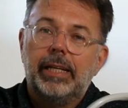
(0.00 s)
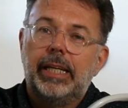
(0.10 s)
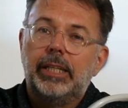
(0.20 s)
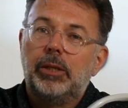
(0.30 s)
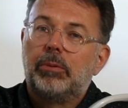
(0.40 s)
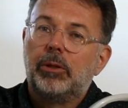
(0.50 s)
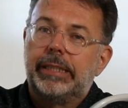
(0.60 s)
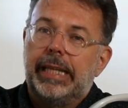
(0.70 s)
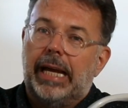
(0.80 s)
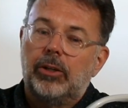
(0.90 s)
then you
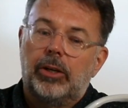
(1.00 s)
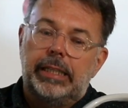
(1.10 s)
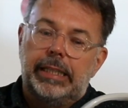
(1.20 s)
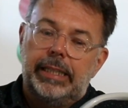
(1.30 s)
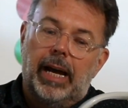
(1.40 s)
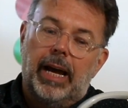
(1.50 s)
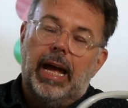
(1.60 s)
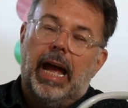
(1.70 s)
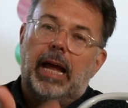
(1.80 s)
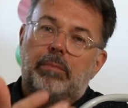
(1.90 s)
put that on here
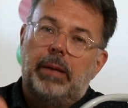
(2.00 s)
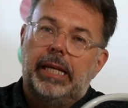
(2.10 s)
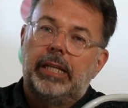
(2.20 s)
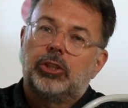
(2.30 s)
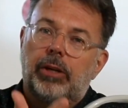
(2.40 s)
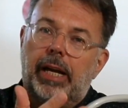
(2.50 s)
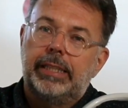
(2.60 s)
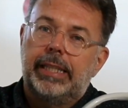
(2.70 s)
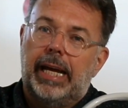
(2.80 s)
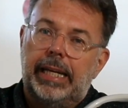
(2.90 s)
and
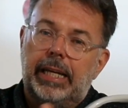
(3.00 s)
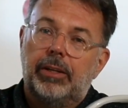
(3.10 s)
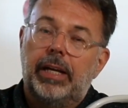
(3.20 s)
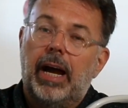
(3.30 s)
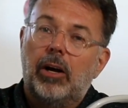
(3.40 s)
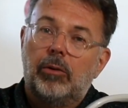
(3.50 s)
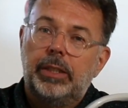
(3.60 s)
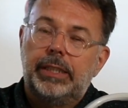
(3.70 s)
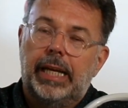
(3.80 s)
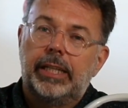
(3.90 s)
penetrate that area
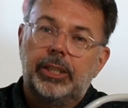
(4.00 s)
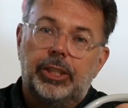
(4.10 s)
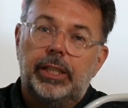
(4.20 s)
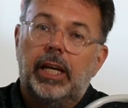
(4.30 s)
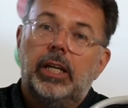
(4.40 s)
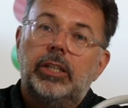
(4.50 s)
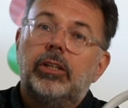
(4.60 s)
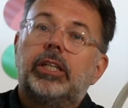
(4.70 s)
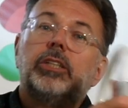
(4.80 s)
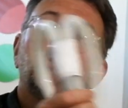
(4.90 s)
with energy.
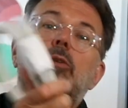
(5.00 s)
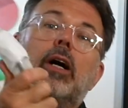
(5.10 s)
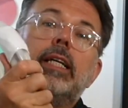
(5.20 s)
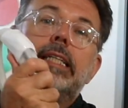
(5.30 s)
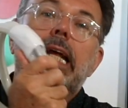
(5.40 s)
You can do a